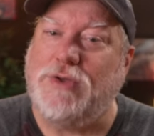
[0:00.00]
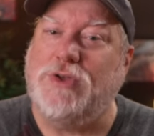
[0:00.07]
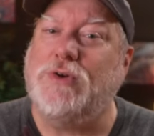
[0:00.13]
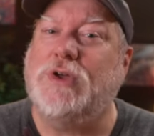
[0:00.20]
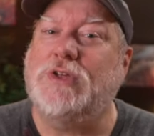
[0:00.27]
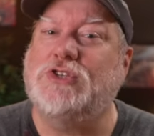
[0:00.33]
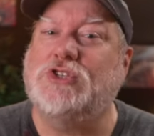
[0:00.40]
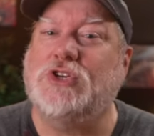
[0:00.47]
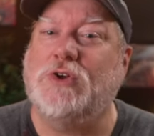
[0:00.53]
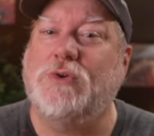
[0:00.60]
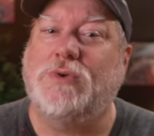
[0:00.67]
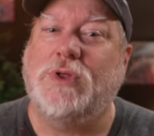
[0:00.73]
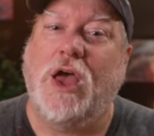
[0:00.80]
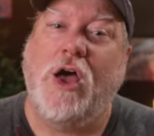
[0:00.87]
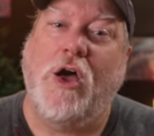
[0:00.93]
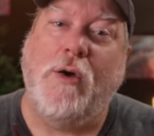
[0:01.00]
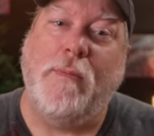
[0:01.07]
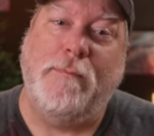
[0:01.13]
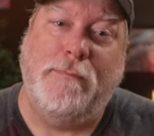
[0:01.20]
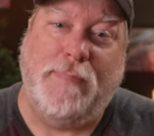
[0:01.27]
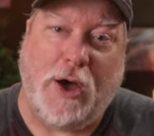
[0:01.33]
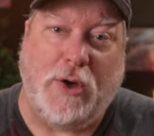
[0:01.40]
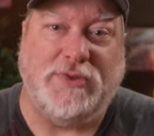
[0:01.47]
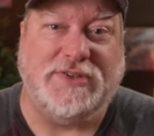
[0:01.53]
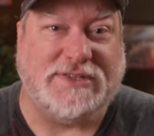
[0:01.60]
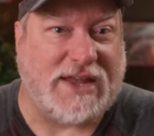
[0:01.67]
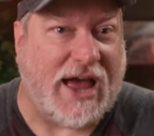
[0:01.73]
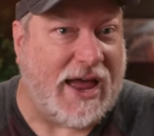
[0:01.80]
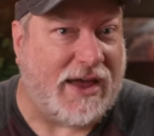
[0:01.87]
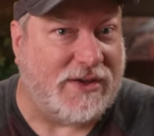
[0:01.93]
you can shoot both
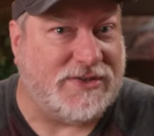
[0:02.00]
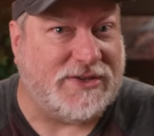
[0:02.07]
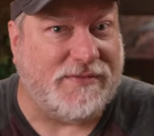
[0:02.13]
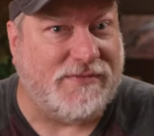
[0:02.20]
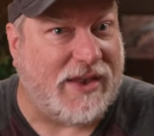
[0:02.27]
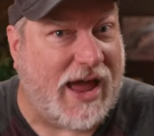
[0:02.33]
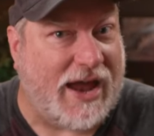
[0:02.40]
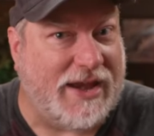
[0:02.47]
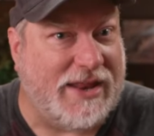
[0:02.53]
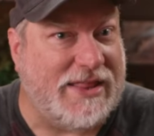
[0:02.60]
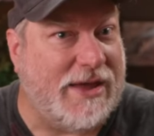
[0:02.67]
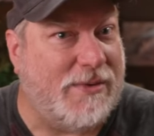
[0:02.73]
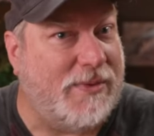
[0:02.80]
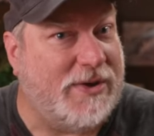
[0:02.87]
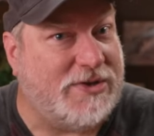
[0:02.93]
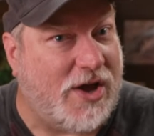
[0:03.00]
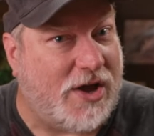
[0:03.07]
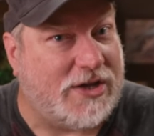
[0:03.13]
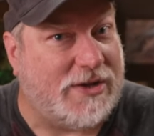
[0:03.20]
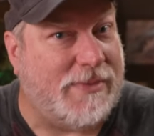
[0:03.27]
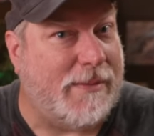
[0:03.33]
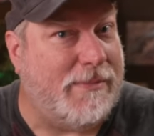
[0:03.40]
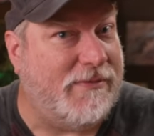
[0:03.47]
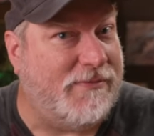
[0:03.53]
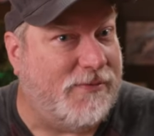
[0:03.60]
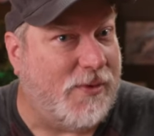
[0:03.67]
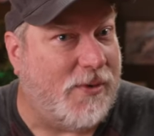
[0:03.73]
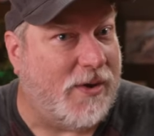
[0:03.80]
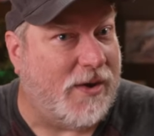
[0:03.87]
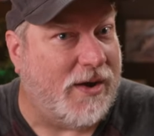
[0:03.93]
styles of lighting that we talked about
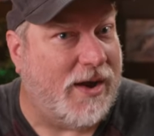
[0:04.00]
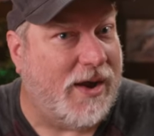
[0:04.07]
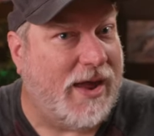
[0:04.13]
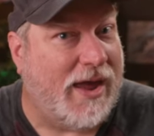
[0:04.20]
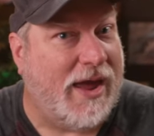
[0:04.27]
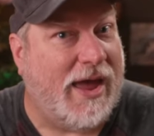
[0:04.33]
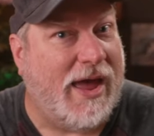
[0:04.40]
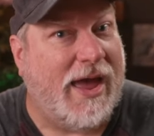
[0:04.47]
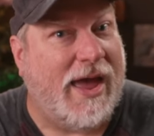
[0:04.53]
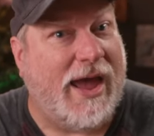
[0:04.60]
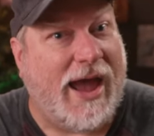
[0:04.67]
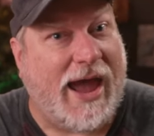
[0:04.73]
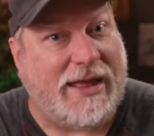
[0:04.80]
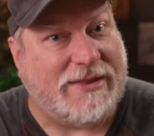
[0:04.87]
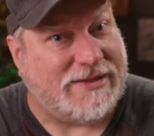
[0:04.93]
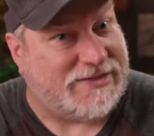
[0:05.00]
before at the